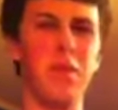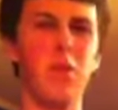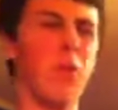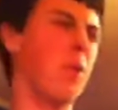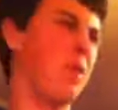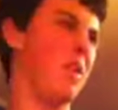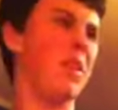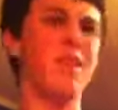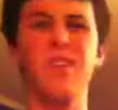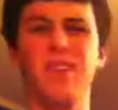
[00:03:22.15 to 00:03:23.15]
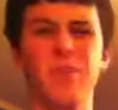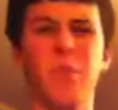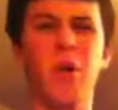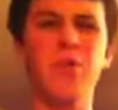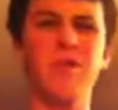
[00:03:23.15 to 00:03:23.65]
authority,
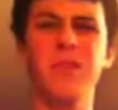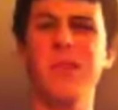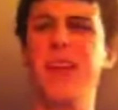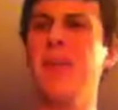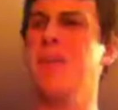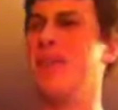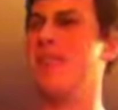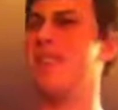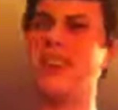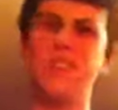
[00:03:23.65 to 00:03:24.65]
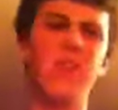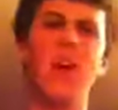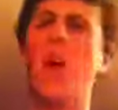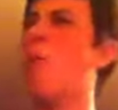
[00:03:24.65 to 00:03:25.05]
supposedly, yeah, that makes sense.